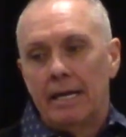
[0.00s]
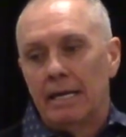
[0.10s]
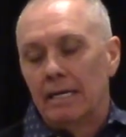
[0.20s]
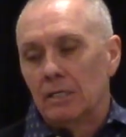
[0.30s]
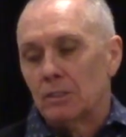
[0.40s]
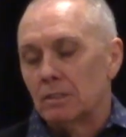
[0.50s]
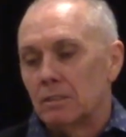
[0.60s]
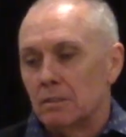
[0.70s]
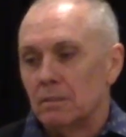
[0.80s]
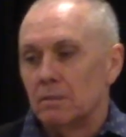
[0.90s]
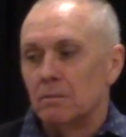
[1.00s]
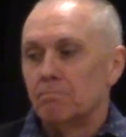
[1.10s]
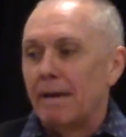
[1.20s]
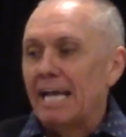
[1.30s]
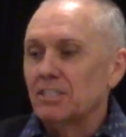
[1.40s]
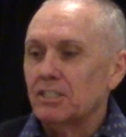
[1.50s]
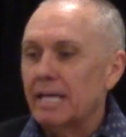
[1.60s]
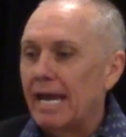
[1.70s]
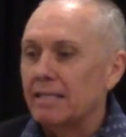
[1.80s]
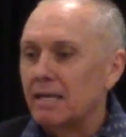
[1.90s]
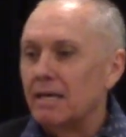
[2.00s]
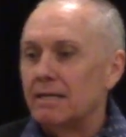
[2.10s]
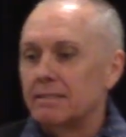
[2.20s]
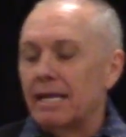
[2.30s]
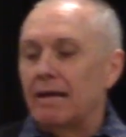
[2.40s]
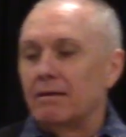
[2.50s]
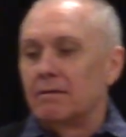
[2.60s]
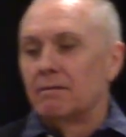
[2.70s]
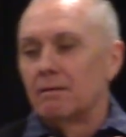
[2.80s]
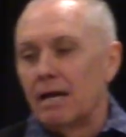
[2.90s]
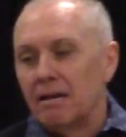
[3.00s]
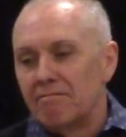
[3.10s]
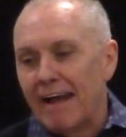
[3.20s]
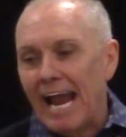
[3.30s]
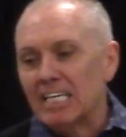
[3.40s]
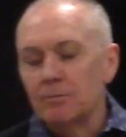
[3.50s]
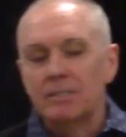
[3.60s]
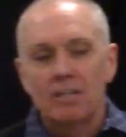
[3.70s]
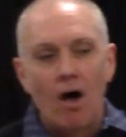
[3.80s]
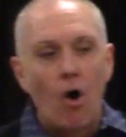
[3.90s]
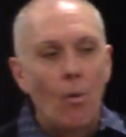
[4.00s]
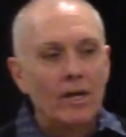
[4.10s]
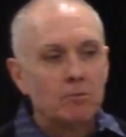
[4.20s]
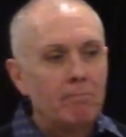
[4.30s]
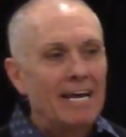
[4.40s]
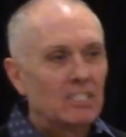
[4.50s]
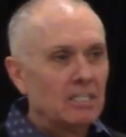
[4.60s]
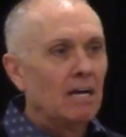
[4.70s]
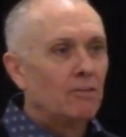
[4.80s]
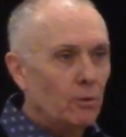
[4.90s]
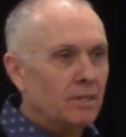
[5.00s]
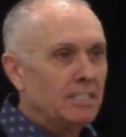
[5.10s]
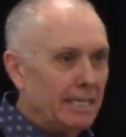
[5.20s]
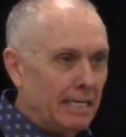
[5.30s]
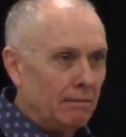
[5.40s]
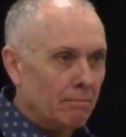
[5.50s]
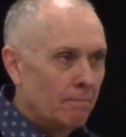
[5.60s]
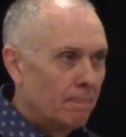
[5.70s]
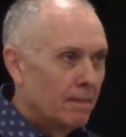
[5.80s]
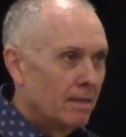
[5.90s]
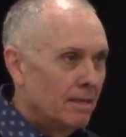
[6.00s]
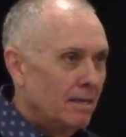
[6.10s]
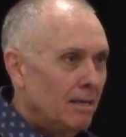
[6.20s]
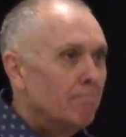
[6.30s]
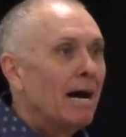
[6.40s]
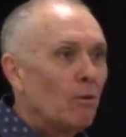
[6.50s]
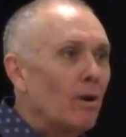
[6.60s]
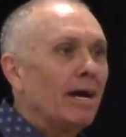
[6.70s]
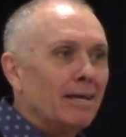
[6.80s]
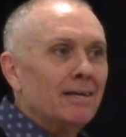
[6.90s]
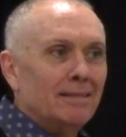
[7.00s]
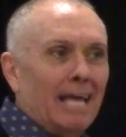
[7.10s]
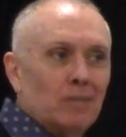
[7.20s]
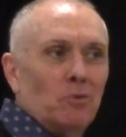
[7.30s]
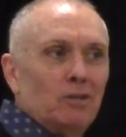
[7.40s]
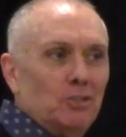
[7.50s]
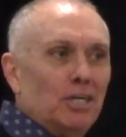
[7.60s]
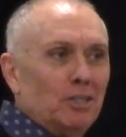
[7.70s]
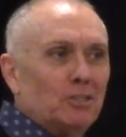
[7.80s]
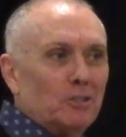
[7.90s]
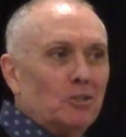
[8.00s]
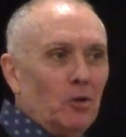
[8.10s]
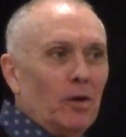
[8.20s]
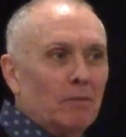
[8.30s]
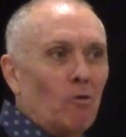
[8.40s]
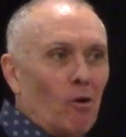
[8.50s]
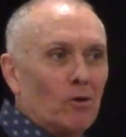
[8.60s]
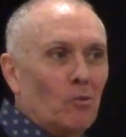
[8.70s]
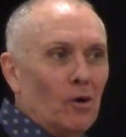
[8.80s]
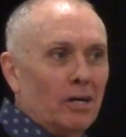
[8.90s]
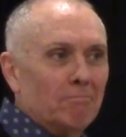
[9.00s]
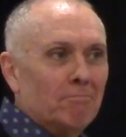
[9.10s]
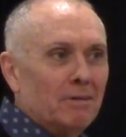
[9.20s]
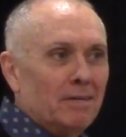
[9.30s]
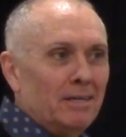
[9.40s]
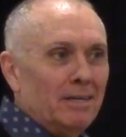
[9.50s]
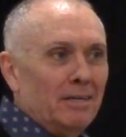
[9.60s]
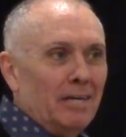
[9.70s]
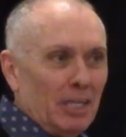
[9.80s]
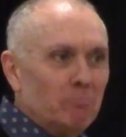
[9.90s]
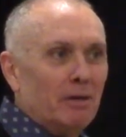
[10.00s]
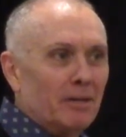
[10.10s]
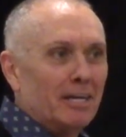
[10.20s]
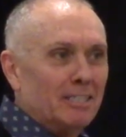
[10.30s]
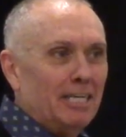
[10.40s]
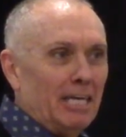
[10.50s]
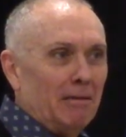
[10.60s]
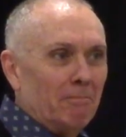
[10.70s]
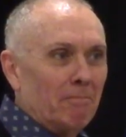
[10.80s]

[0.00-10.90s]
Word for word: is basically saying that, that evangelism is always best done through a team. By the way, that's what Jesus is doing in Mark 1. He's building a team.